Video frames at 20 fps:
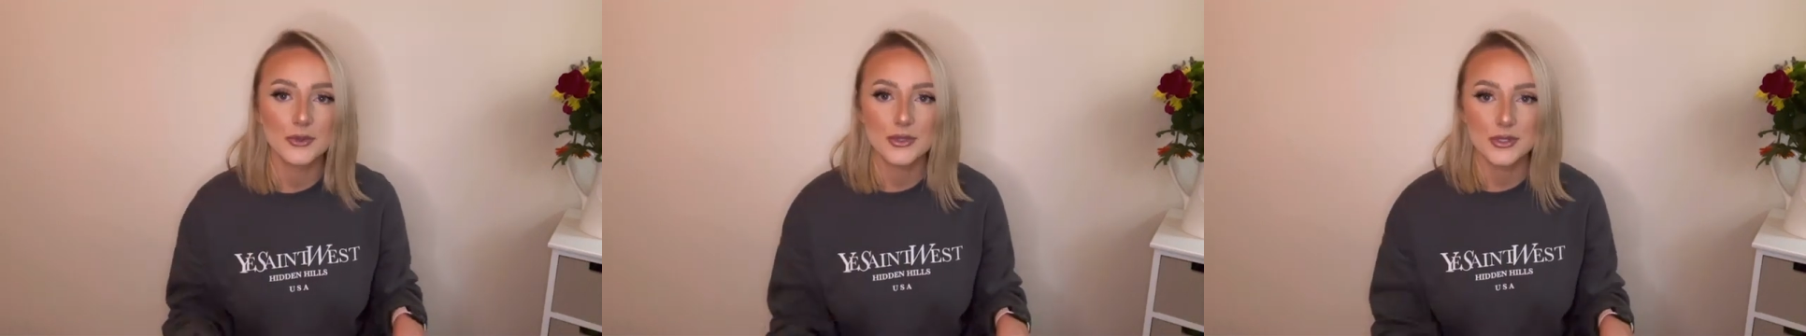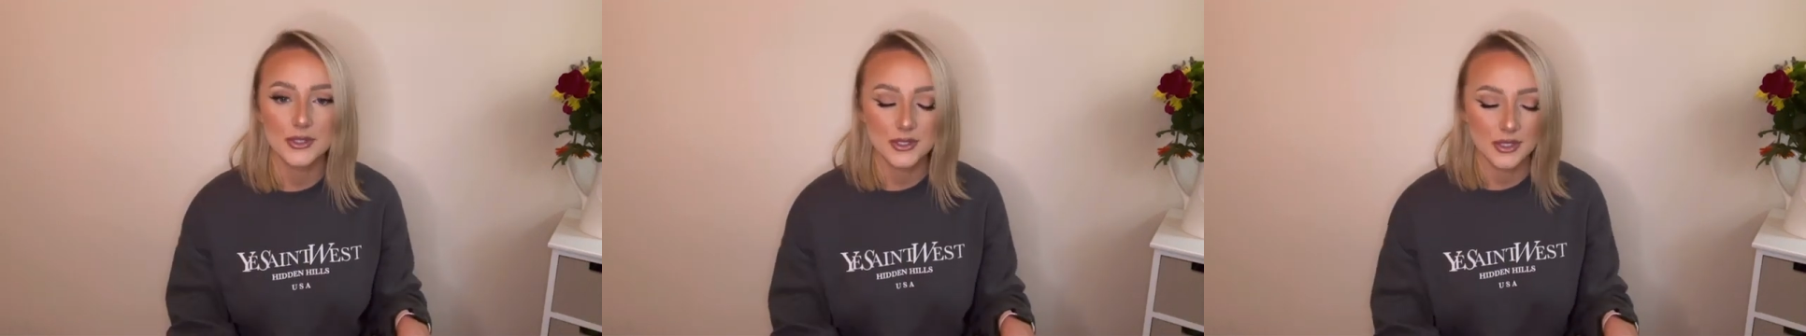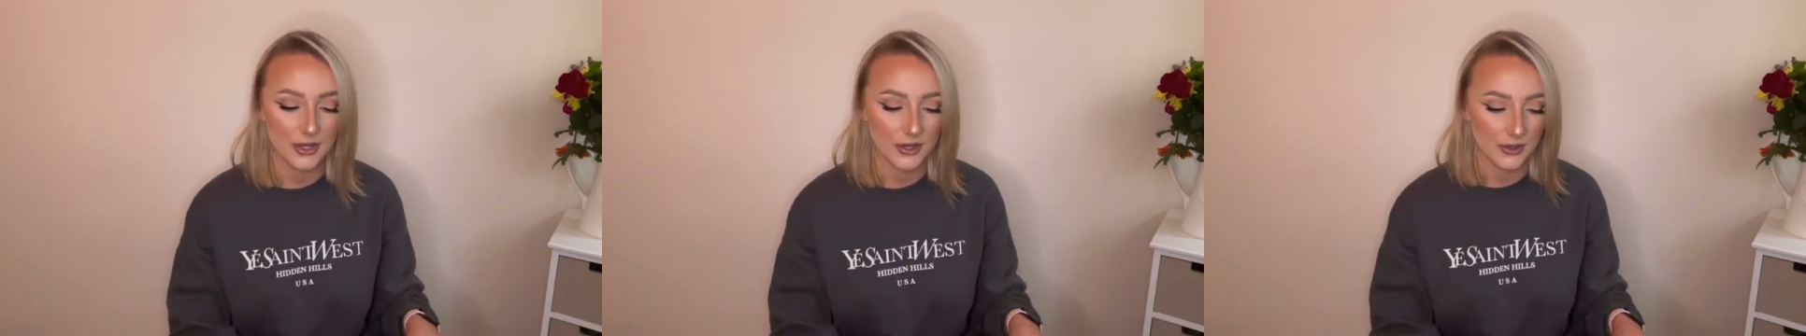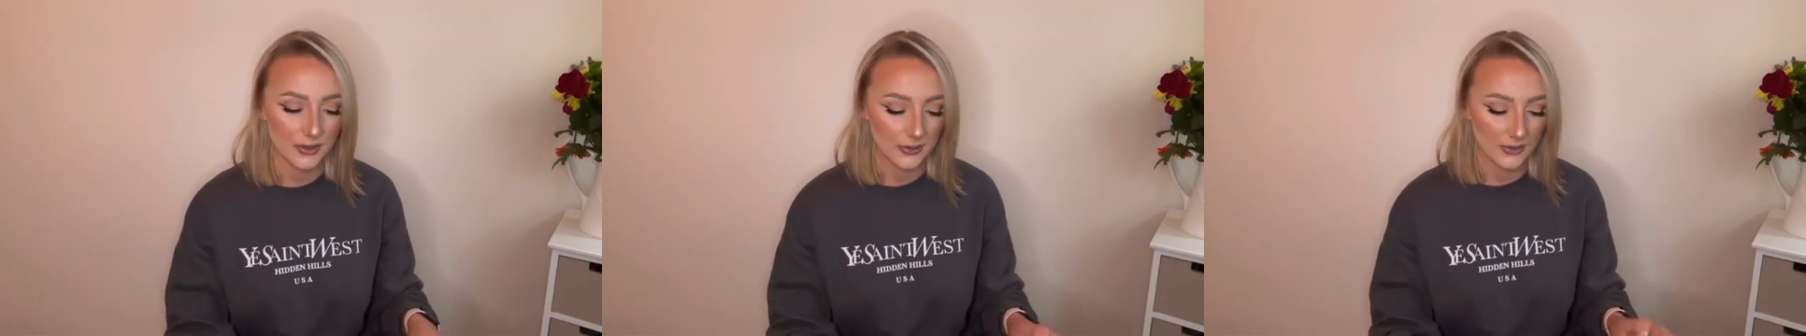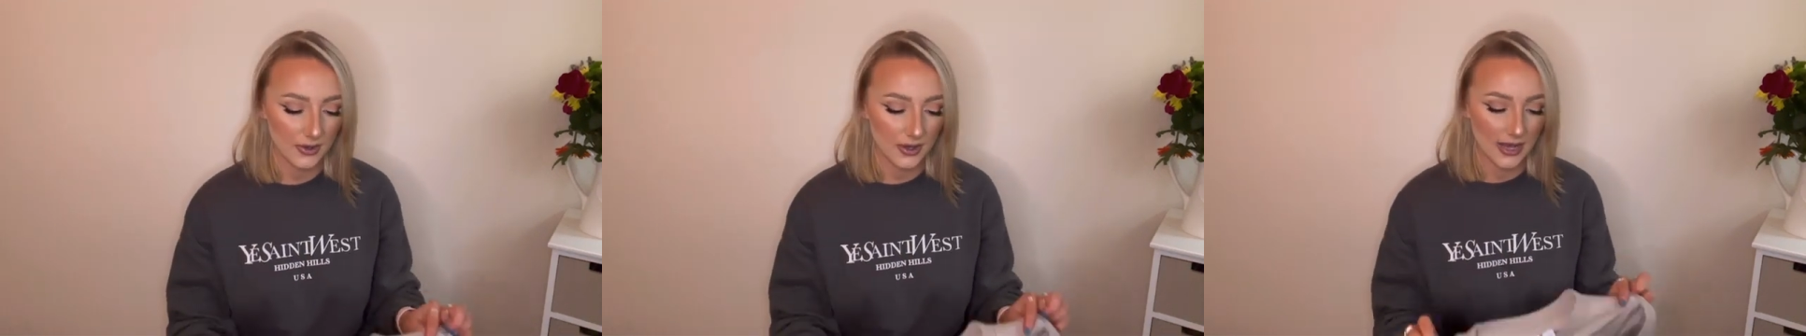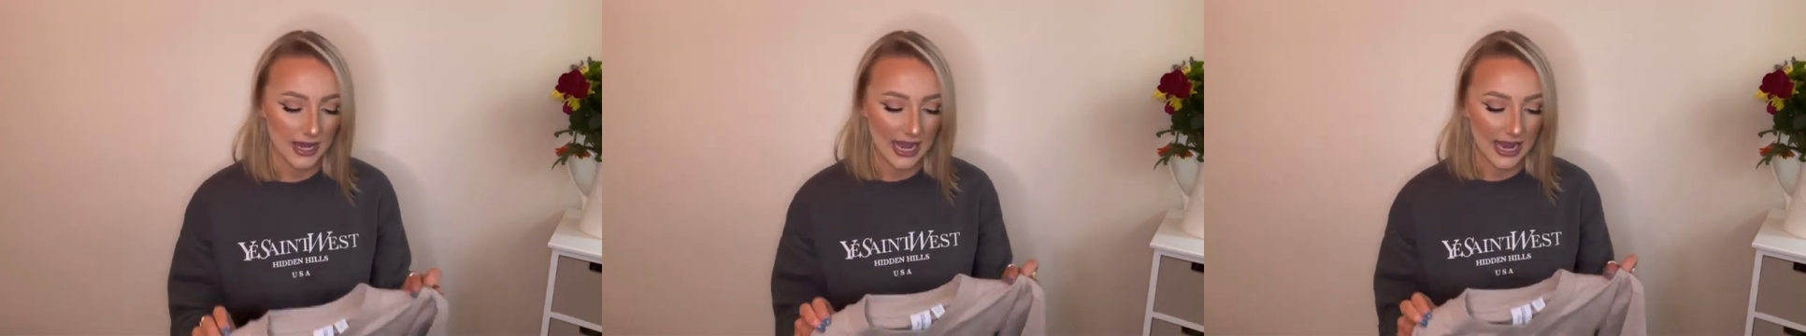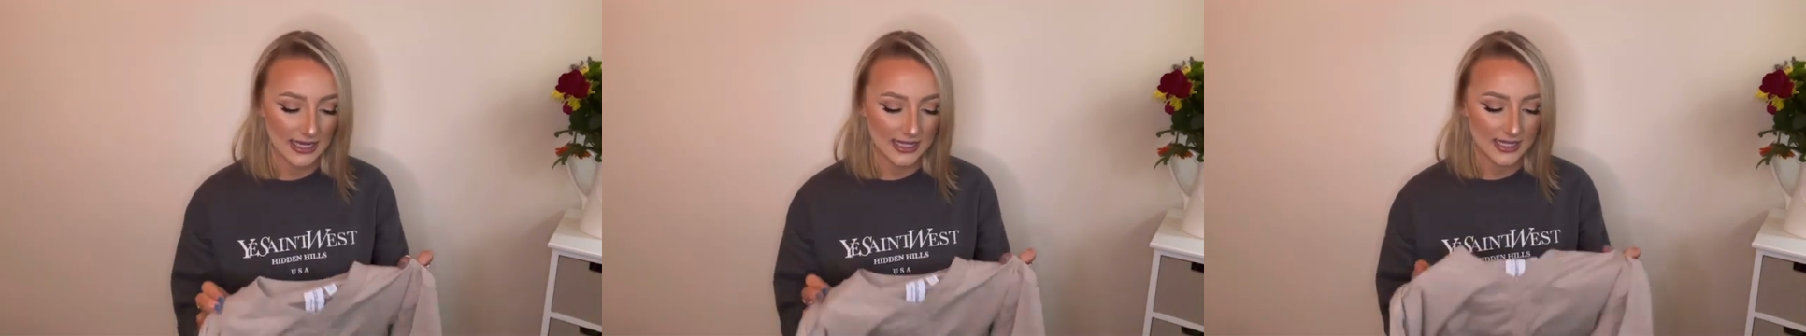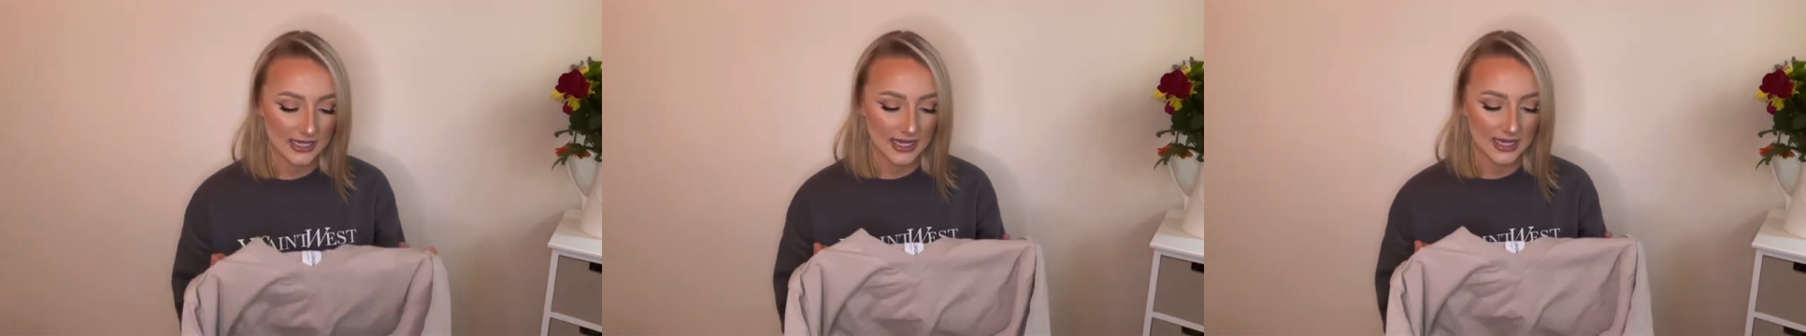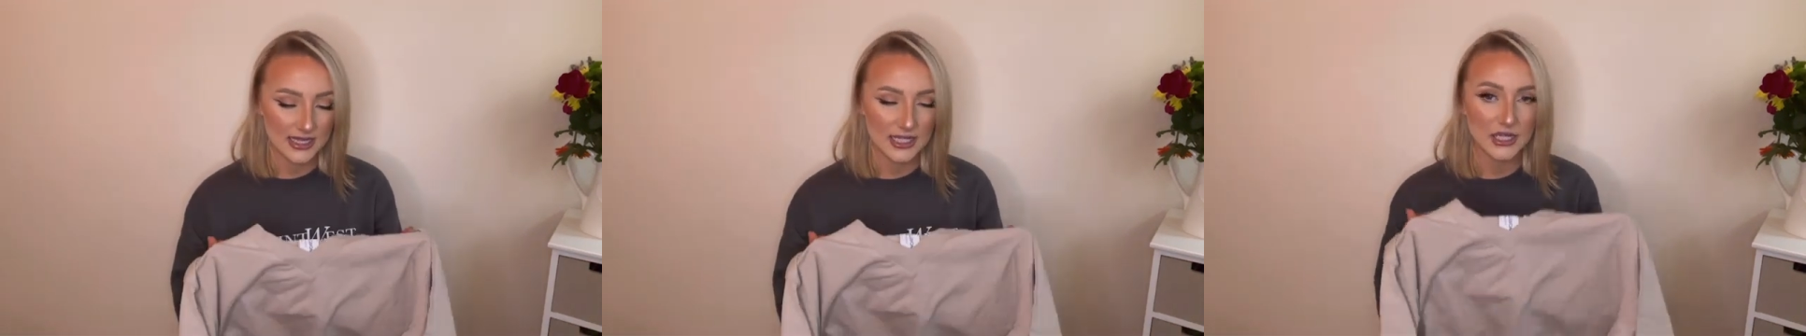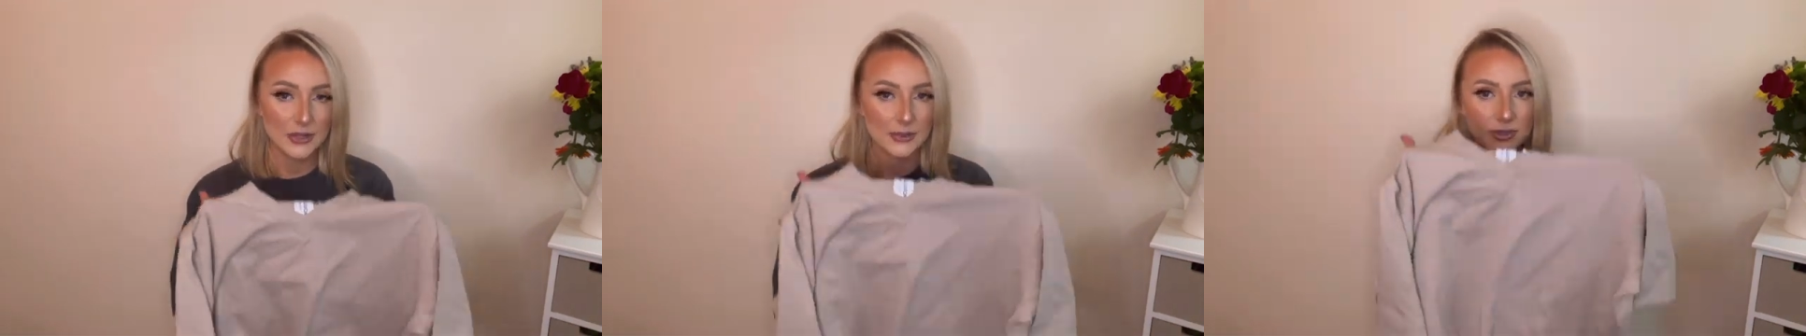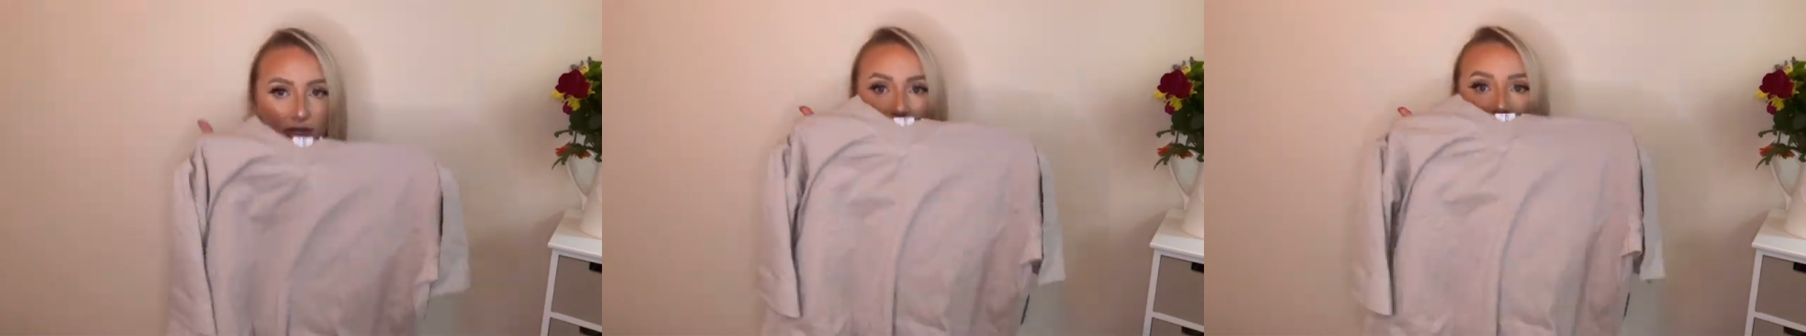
So I had to get this one in a